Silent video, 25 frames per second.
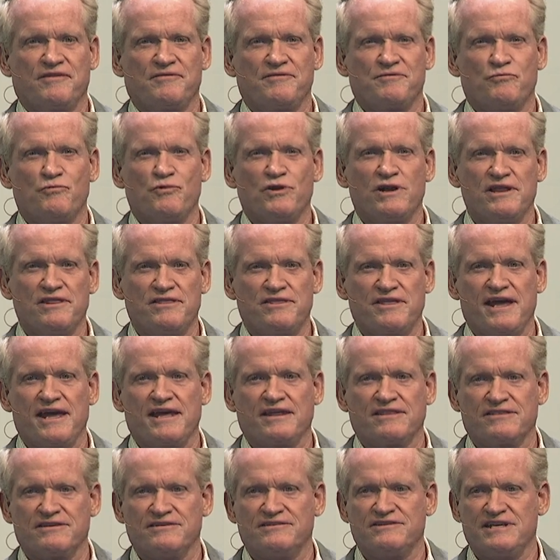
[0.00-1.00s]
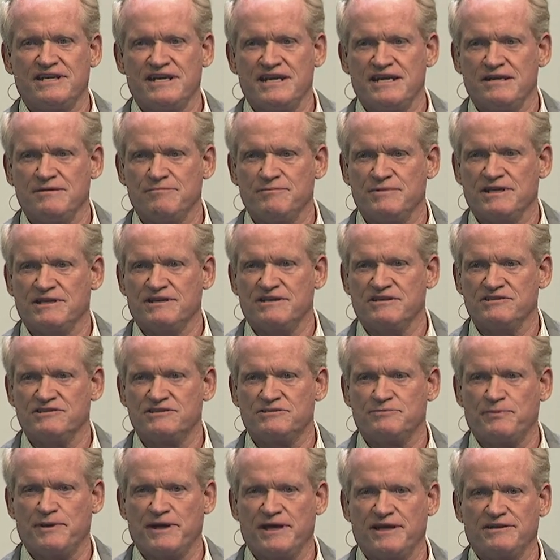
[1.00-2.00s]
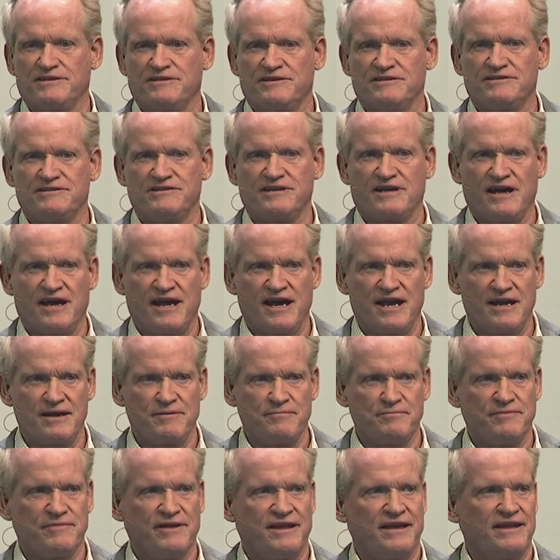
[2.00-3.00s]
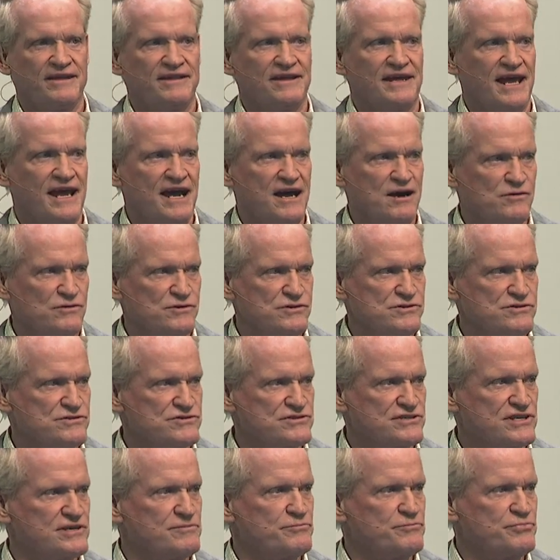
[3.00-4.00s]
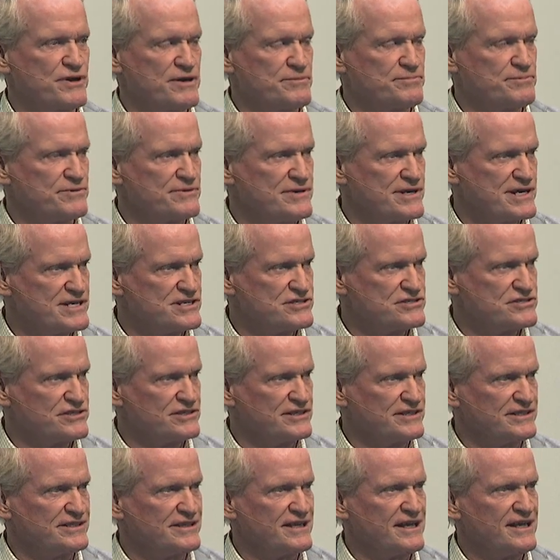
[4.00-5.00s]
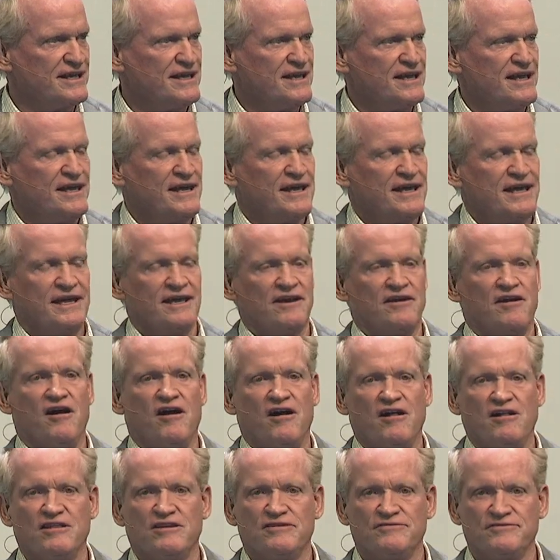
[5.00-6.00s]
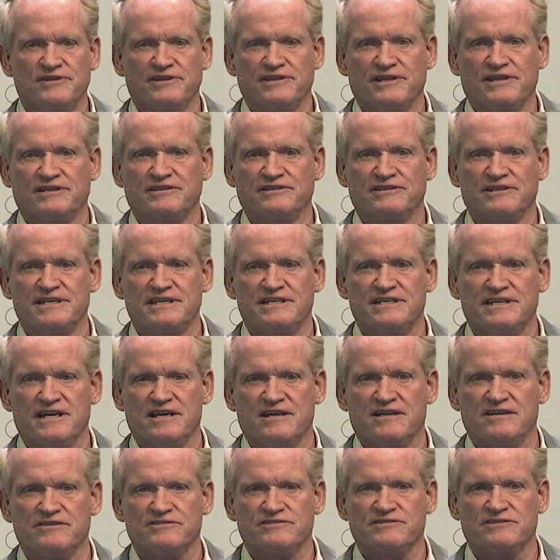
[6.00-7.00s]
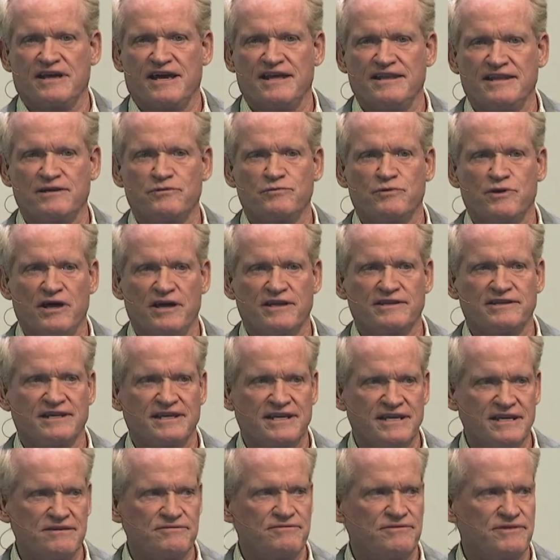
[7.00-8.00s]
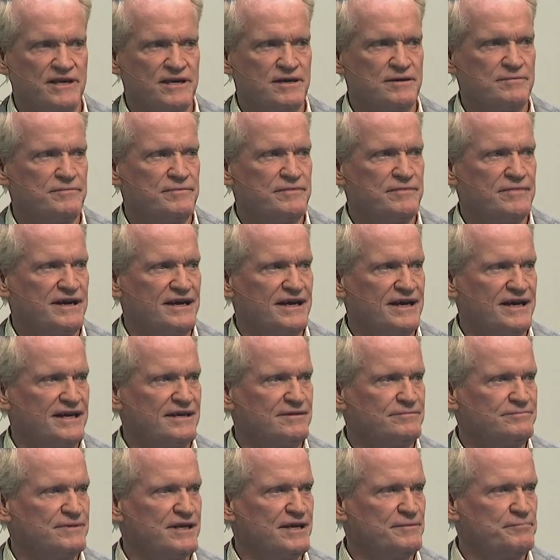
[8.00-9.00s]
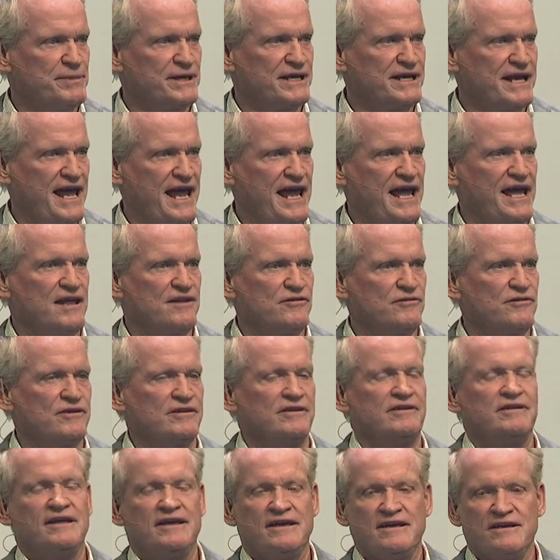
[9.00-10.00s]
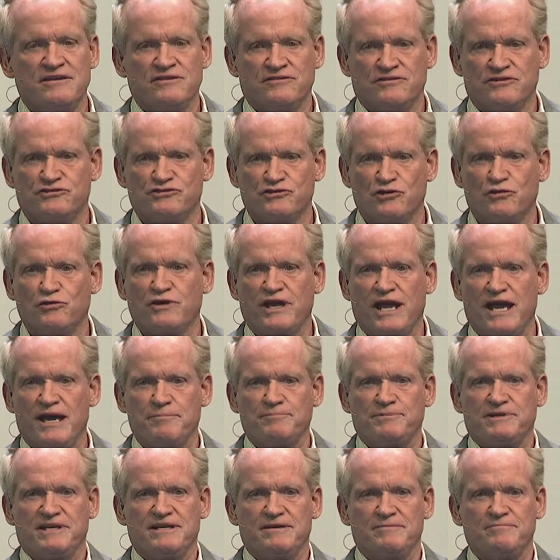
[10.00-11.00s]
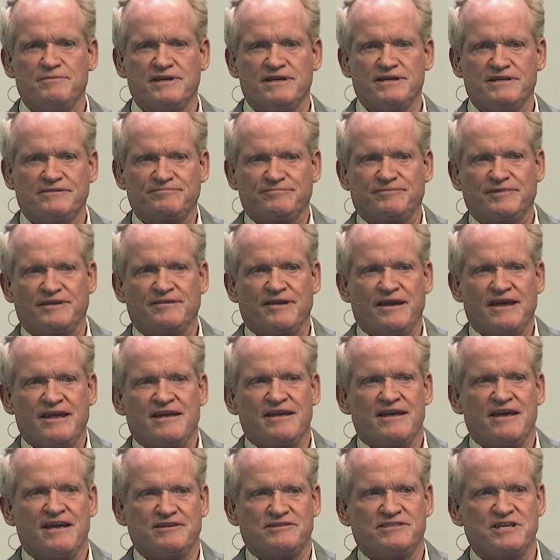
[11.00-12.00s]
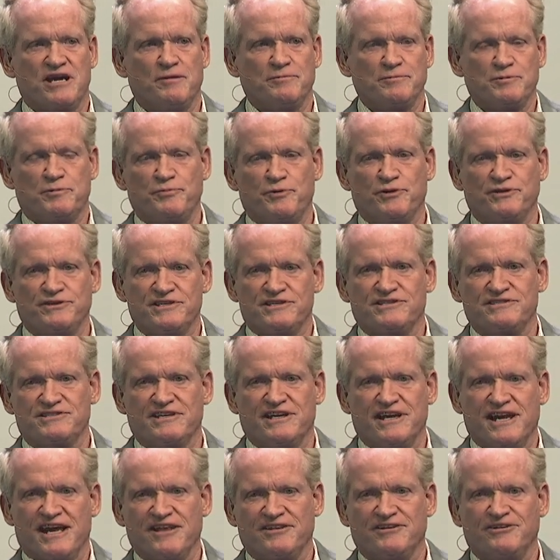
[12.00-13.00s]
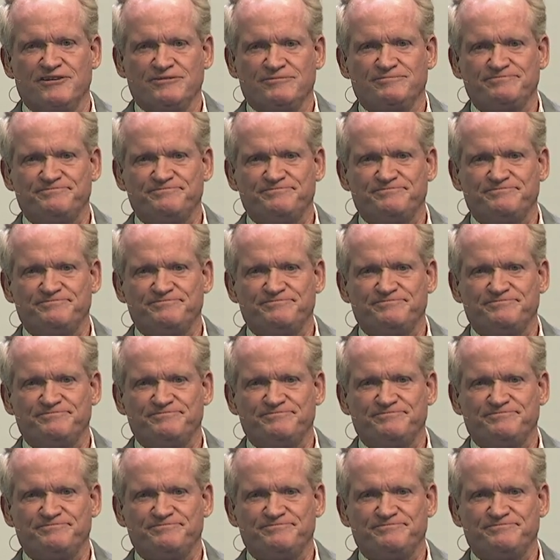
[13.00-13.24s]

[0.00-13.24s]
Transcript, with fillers: really thank the team that has spent the time and the hours in preparation in all of the little details. I think we ought to give them uh, a big hand, the, the SOCAP team that has helped put this together.